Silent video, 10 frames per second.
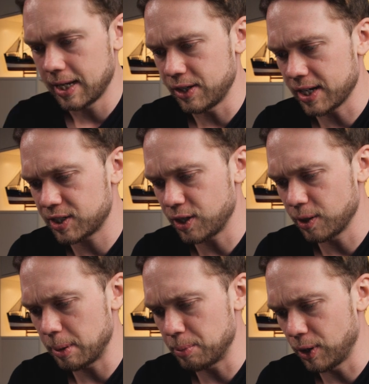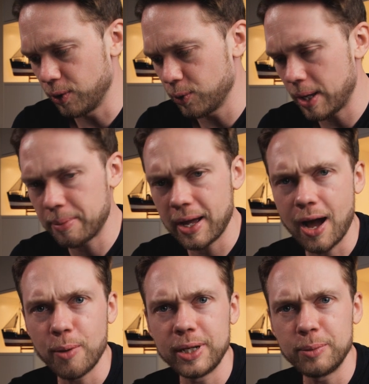And you're actually going to be blown away by
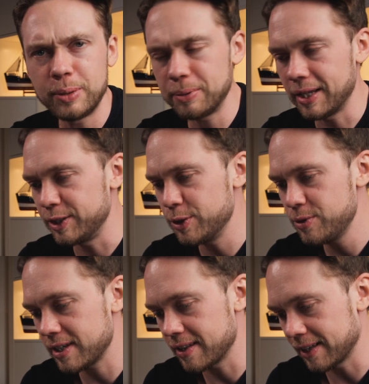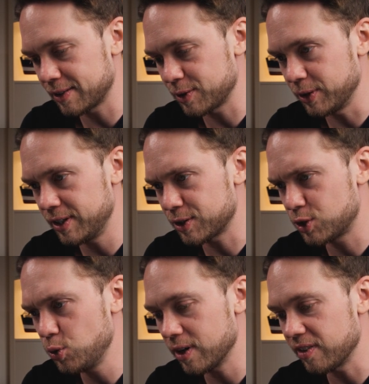how many people are using that. So here,
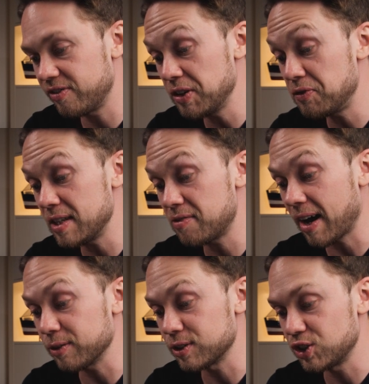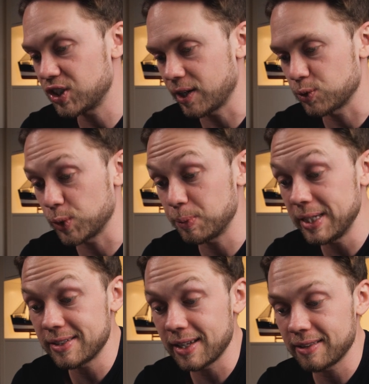250,000 shares, which
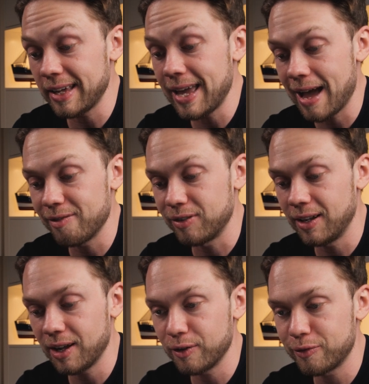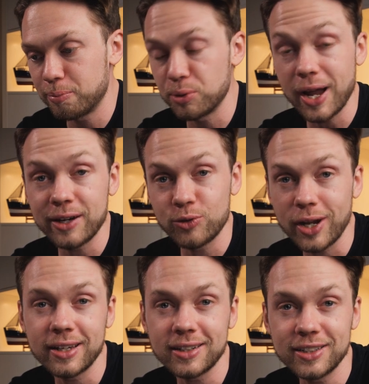that they have a lot of brand
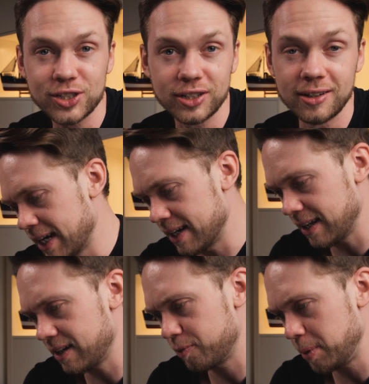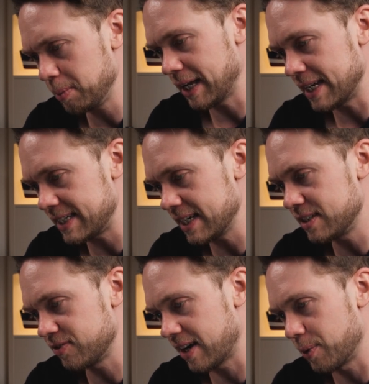recognition and a lot of people
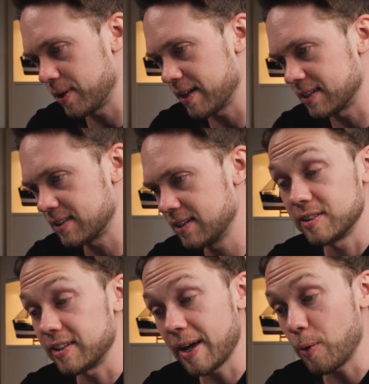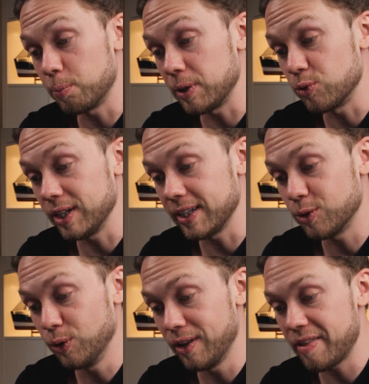identify with that. So that will be really
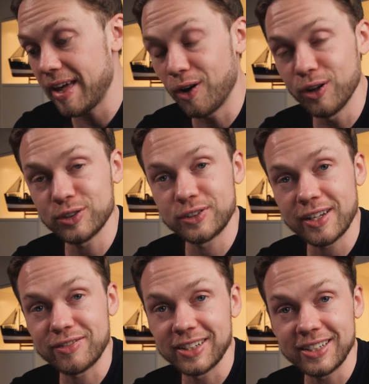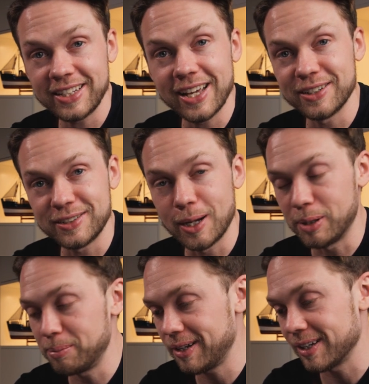cool. They also definitely get a
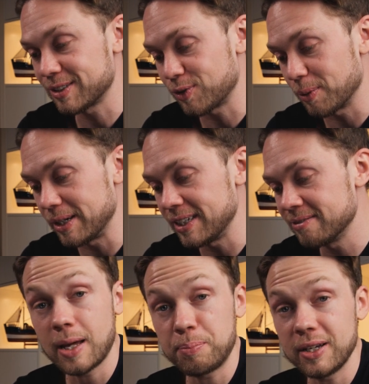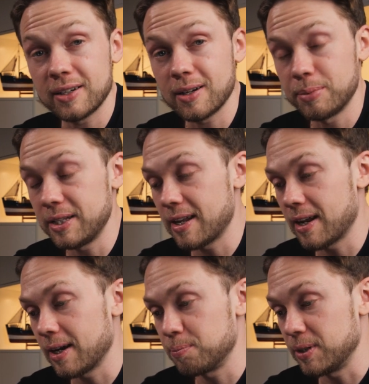double plus from me. That'd be a company that
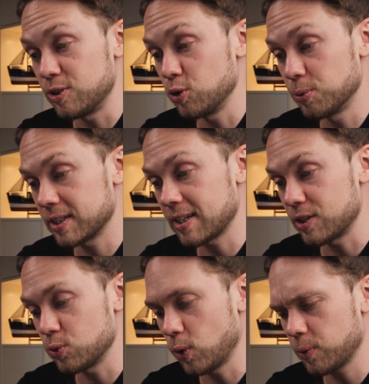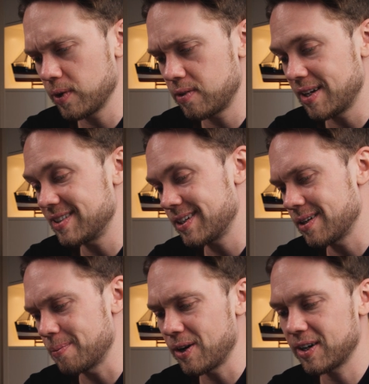I'd be super excited to work with. They sit in
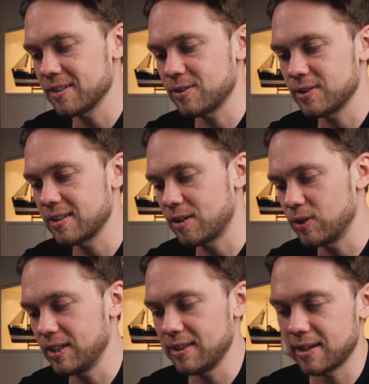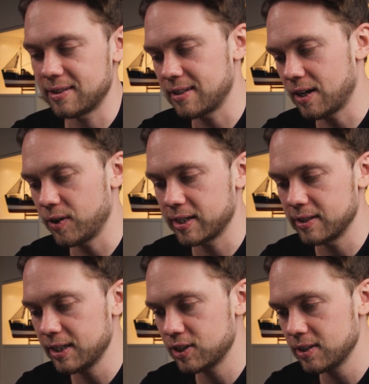America, so it's not really that direct
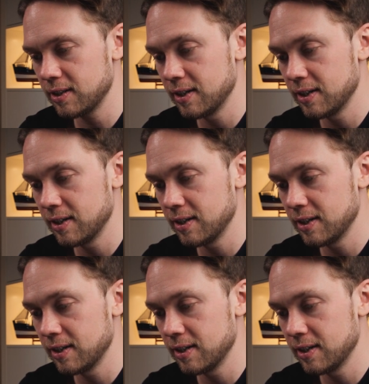connection.